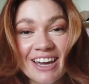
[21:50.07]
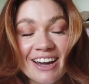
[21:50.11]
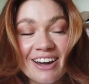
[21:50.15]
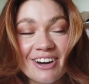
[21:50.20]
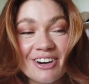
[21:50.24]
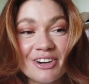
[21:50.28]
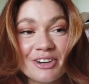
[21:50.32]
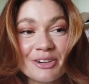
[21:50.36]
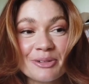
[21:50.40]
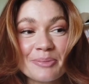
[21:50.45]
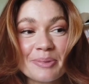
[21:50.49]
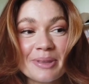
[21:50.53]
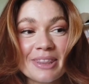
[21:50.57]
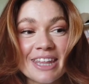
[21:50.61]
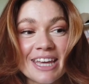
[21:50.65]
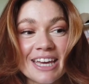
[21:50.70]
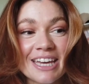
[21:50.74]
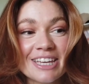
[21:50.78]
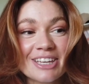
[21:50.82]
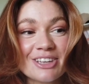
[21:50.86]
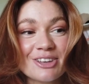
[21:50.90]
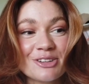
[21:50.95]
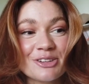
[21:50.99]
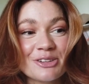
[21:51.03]
I hope
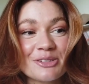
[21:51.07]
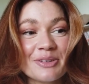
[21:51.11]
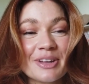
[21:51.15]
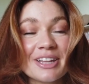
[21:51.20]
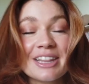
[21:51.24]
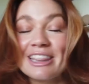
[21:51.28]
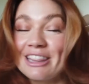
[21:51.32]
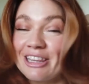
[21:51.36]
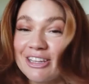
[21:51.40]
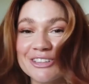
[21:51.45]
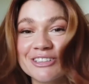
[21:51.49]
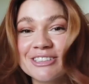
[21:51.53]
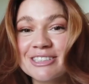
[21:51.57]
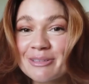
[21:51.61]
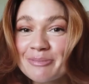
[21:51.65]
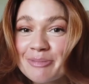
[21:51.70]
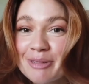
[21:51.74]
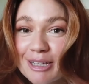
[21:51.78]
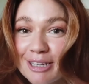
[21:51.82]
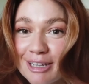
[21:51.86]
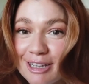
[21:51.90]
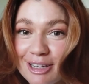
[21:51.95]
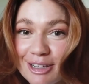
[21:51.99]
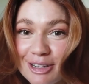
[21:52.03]
that you learned
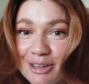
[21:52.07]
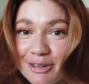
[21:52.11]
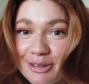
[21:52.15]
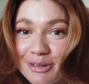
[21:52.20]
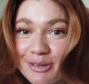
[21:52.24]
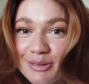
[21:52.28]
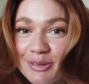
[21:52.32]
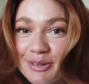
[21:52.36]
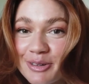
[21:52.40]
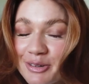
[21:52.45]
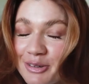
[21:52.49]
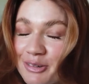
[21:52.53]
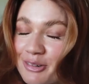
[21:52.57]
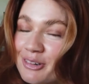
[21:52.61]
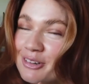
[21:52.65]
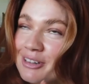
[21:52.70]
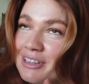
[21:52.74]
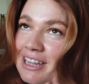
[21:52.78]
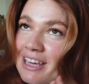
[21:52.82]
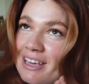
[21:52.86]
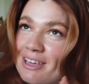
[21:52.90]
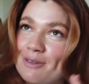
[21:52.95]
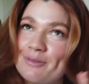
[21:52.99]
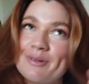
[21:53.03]
something new, or
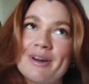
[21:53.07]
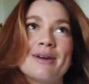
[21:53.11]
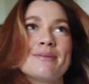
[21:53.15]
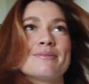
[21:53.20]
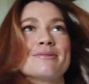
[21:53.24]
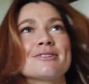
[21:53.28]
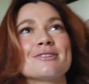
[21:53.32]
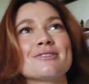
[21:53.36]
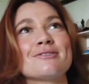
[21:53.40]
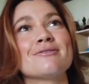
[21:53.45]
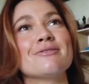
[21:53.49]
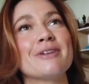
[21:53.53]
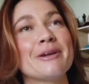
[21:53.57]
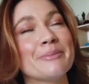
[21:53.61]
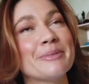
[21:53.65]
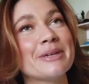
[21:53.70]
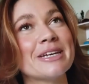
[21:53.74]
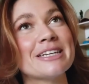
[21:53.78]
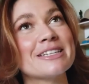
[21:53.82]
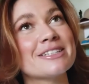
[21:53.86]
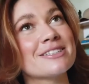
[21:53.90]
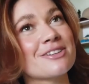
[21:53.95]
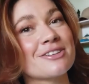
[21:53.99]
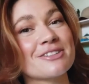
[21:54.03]
that you were able to
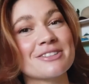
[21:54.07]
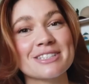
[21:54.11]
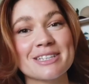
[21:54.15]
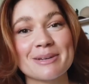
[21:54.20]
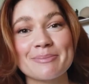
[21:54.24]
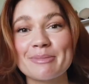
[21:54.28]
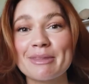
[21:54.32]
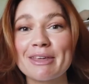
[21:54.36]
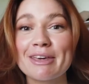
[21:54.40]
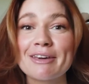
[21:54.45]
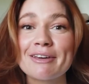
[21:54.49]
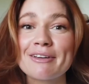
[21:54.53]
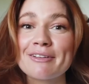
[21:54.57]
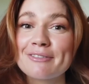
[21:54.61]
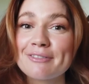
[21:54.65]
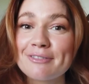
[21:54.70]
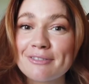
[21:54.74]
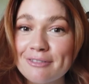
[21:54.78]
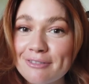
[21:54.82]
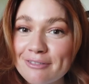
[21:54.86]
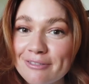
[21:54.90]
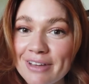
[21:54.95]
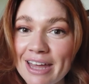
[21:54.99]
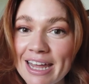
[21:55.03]
reminisce on something
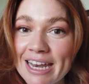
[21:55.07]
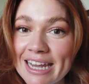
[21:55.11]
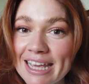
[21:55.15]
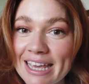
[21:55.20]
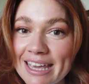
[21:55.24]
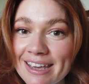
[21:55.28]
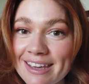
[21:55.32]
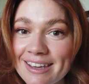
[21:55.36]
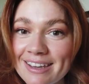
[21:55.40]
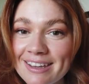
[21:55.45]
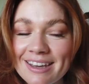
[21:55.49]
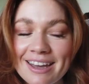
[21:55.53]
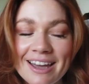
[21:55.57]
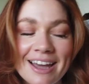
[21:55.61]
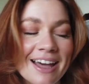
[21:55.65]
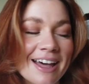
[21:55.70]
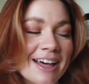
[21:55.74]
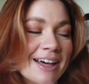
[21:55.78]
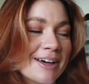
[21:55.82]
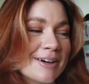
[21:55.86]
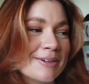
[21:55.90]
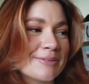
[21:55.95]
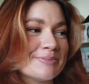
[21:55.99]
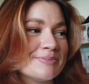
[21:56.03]
funny.
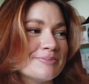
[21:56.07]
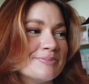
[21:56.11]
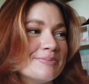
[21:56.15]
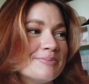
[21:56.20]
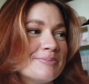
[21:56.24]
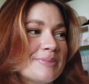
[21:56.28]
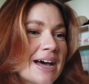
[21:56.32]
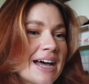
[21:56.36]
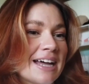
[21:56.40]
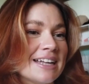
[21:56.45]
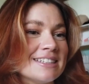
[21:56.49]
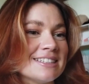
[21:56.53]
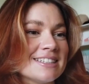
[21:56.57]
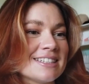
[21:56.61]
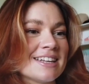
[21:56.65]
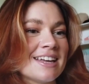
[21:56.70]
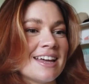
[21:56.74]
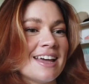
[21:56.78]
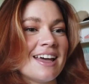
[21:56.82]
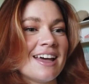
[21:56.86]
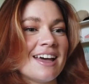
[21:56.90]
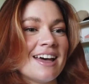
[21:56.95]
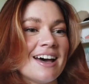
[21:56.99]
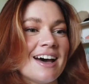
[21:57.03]
But
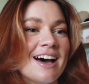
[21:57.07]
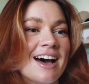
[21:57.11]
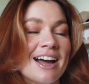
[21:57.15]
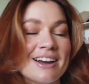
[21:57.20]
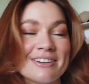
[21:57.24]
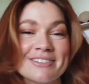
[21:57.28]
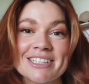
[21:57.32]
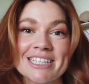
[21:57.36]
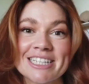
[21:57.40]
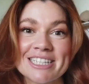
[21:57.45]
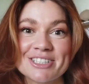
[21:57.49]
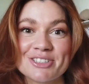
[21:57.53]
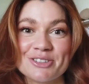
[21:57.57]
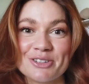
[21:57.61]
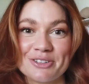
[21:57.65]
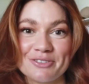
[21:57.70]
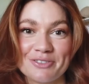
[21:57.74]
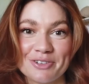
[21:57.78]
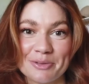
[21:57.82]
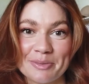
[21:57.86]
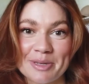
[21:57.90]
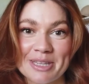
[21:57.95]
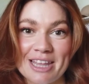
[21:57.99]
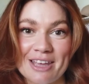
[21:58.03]
I really enjoyed
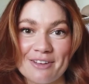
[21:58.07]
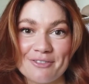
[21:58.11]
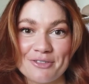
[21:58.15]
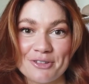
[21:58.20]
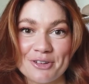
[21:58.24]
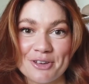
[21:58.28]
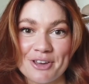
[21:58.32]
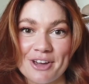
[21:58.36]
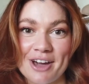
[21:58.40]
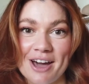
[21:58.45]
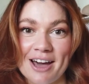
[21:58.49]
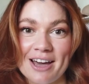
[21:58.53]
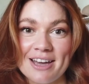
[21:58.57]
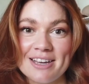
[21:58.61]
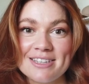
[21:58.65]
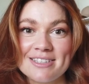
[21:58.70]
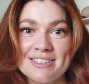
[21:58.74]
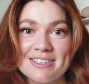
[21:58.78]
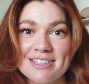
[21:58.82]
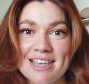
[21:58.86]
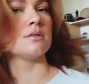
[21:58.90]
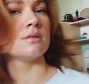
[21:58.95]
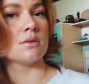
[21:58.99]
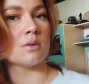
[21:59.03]
filming that for you
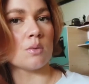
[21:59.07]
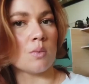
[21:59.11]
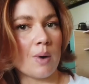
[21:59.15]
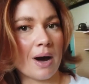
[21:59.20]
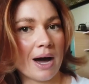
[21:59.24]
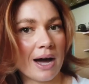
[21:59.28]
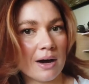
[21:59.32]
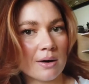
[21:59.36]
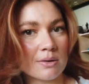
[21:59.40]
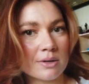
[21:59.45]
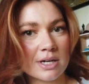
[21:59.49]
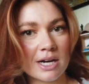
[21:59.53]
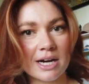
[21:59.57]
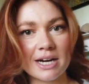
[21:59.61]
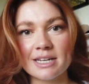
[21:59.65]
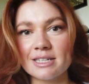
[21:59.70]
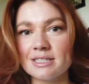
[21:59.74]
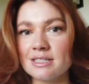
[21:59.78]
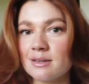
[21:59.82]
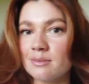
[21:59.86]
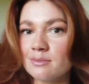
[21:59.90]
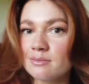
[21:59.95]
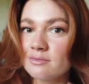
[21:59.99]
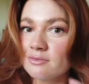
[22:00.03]
guys. Wow
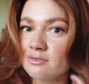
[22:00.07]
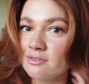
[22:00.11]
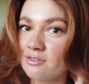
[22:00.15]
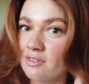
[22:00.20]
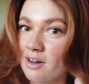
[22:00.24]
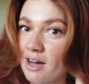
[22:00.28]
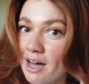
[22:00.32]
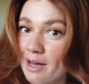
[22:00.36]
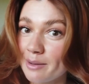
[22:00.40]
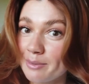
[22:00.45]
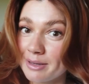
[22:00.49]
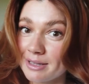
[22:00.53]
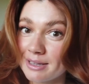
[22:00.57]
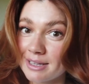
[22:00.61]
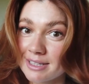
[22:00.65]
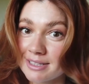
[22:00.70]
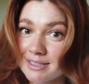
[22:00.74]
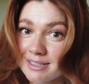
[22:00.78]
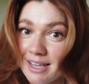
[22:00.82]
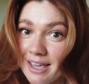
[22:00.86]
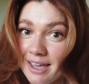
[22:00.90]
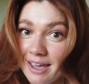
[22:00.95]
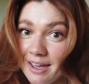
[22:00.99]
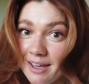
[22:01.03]
guys, I'm vibing
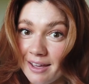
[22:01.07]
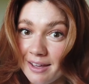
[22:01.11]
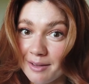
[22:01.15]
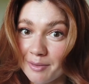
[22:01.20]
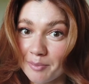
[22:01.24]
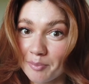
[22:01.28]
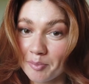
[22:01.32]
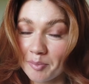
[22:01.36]
this hair.